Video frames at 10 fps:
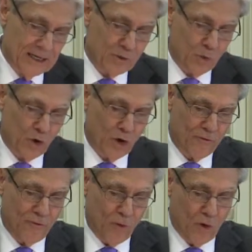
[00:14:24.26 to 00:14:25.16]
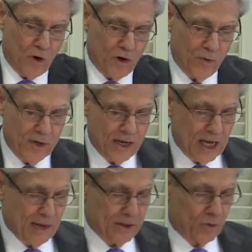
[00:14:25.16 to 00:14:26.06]
This word for
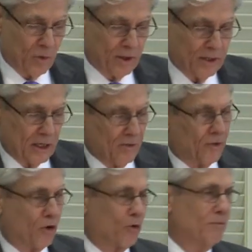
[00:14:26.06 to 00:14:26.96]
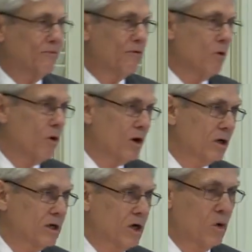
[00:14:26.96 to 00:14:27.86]
redeem is one that you've heard
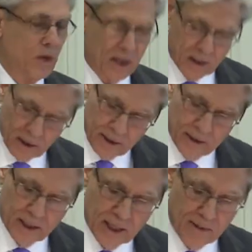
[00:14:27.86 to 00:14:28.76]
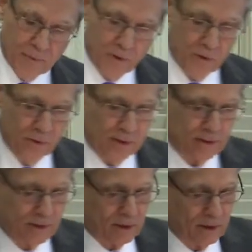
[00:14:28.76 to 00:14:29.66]
before, Goel in the Hebrew.
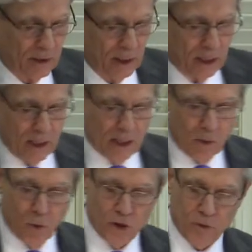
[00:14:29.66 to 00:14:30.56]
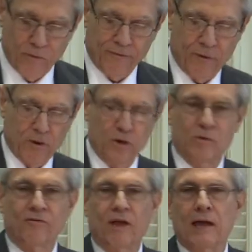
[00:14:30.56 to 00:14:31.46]
It's a word that refers
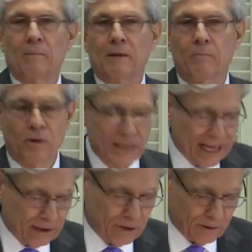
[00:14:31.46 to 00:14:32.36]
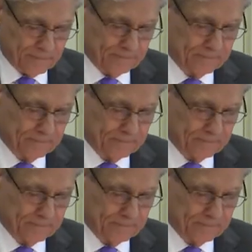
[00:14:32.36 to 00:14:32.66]
to a family protector.